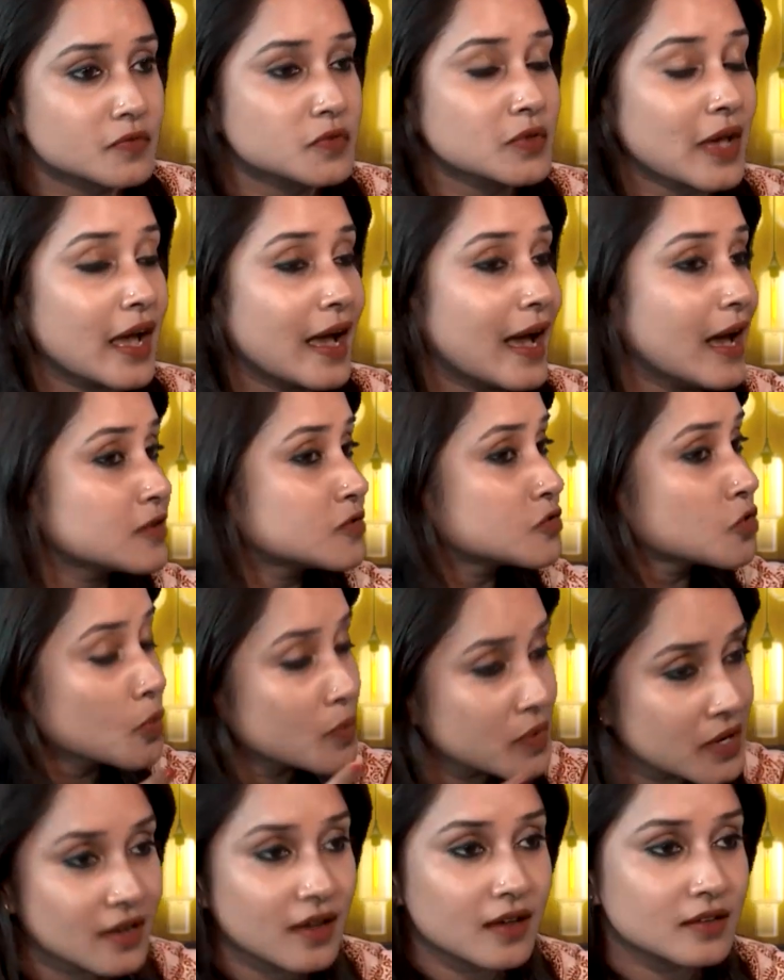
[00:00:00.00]
I had so
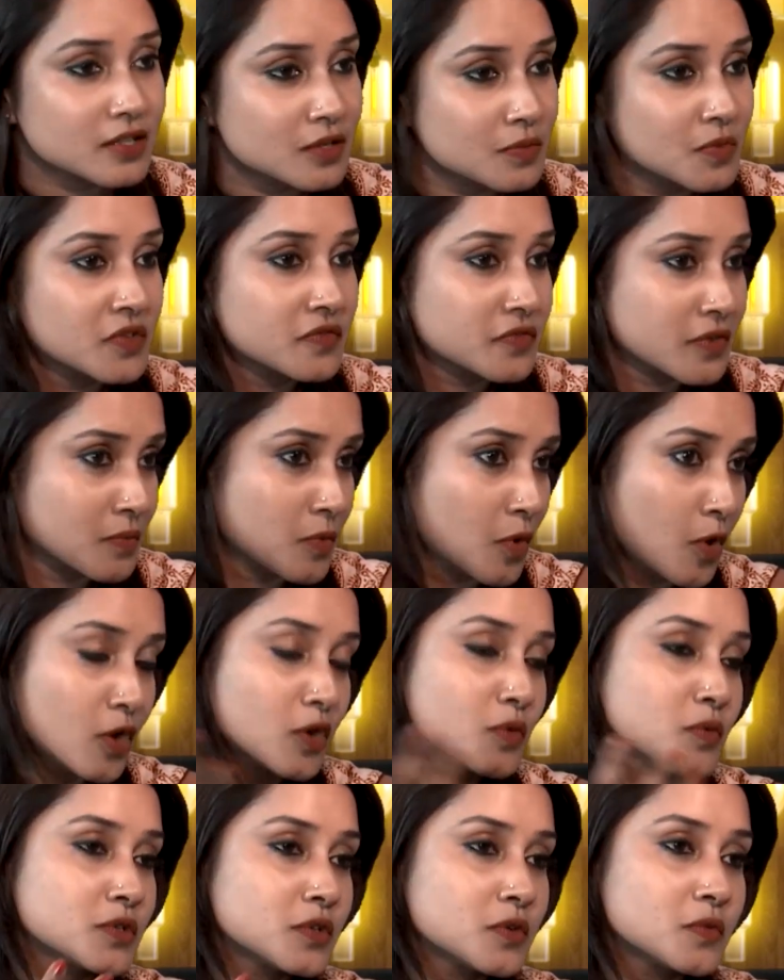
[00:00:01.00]
many customers from all
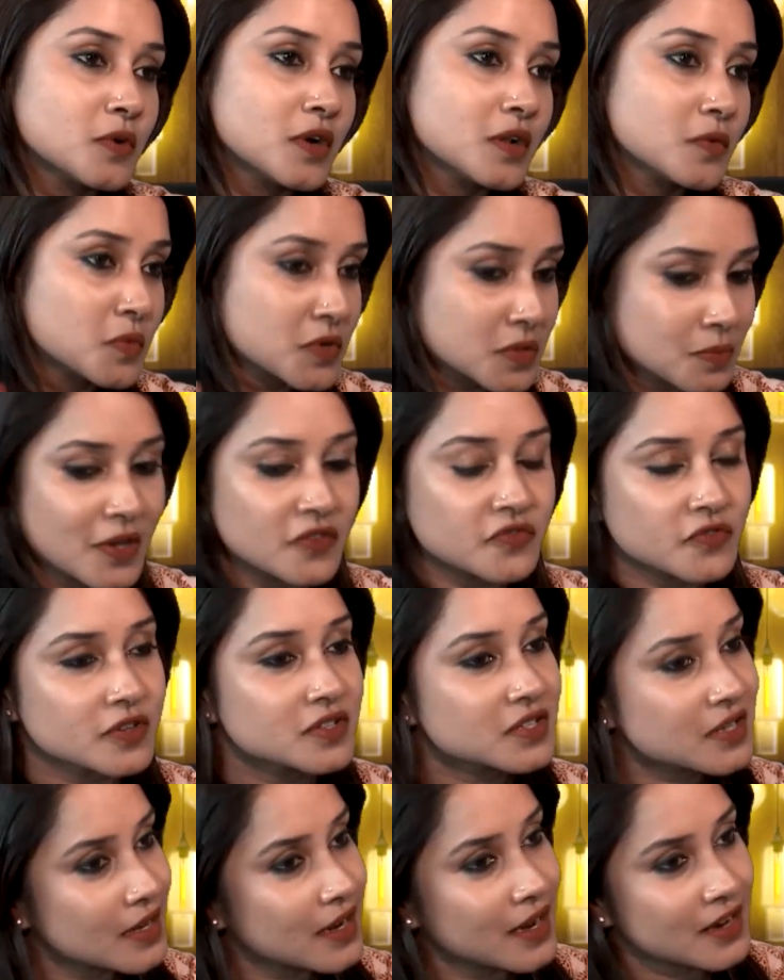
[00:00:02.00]
over the world with my
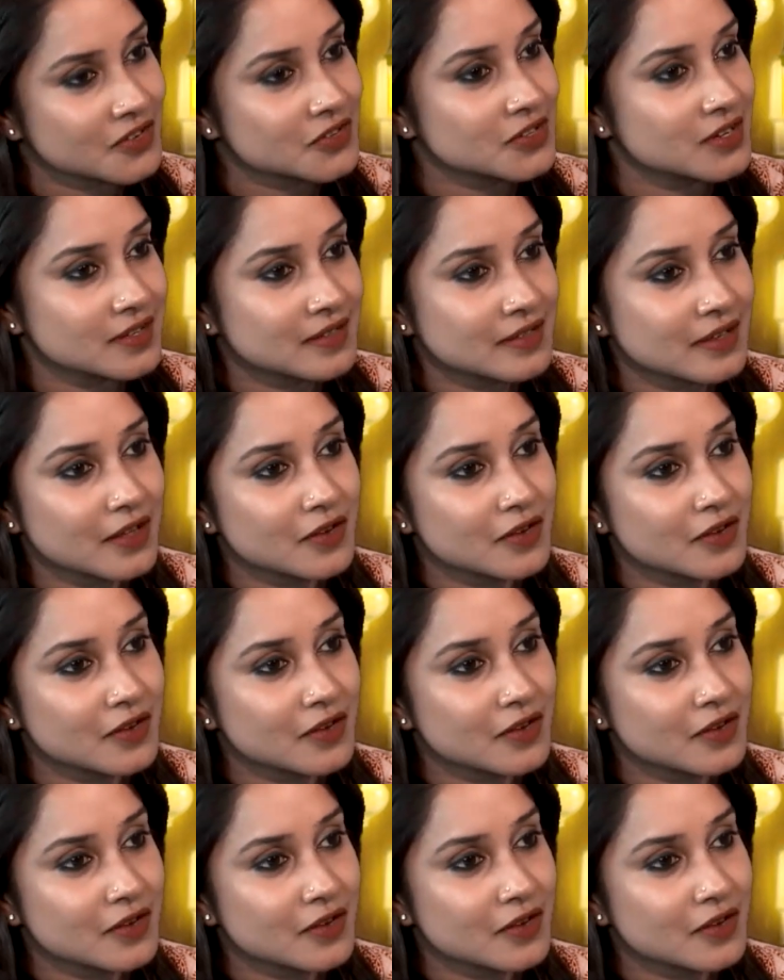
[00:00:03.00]
first collection itself.